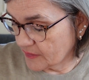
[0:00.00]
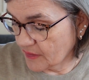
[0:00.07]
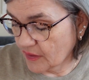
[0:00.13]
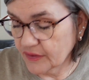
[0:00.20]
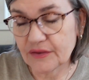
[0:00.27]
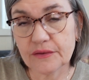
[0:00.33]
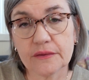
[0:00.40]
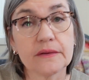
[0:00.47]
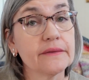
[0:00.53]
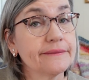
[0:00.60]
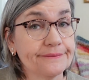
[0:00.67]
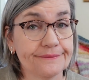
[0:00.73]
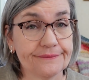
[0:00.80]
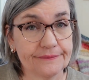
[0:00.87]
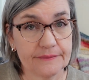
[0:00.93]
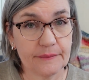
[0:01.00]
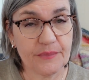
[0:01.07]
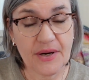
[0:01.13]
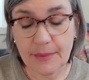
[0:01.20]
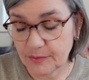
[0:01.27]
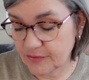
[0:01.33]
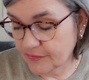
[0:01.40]
are
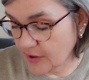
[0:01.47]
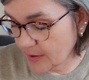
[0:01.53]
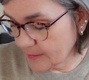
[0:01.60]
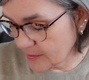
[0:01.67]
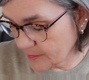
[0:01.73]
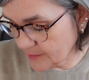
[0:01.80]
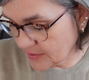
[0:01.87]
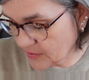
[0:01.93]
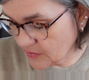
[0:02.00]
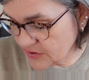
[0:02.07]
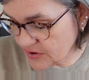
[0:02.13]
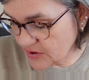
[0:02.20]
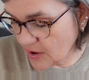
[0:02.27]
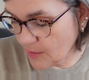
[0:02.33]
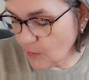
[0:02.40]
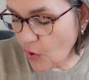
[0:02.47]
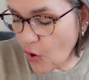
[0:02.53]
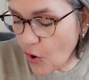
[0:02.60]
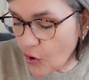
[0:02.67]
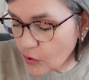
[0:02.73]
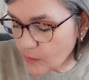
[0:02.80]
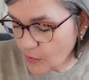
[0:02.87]
prepped fiber, because I'm
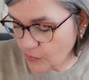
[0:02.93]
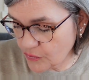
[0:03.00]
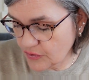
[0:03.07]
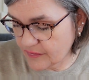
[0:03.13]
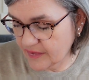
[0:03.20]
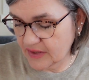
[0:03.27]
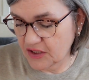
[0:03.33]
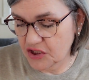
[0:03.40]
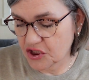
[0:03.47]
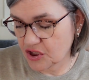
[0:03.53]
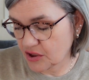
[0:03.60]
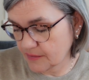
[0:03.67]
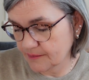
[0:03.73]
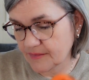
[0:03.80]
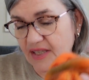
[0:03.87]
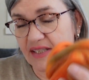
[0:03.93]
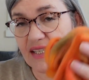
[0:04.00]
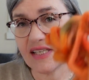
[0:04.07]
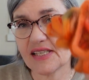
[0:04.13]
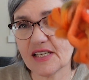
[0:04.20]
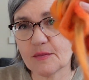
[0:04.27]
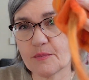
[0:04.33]
almost finished, and
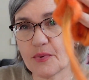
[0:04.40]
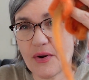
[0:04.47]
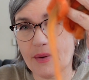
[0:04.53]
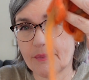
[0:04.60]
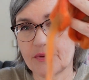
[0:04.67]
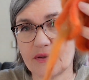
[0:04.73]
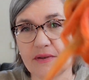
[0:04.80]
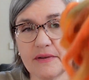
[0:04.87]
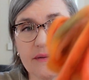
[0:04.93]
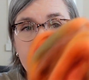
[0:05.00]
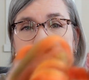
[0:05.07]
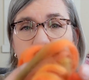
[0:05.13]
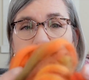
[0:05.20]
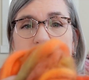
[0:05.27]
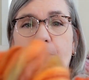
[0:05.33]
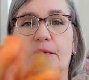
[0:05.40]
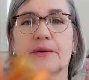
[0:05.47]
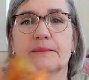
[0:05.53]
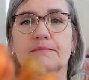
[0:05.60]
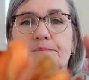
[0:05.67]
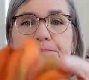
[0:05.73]
this is prepped fiber.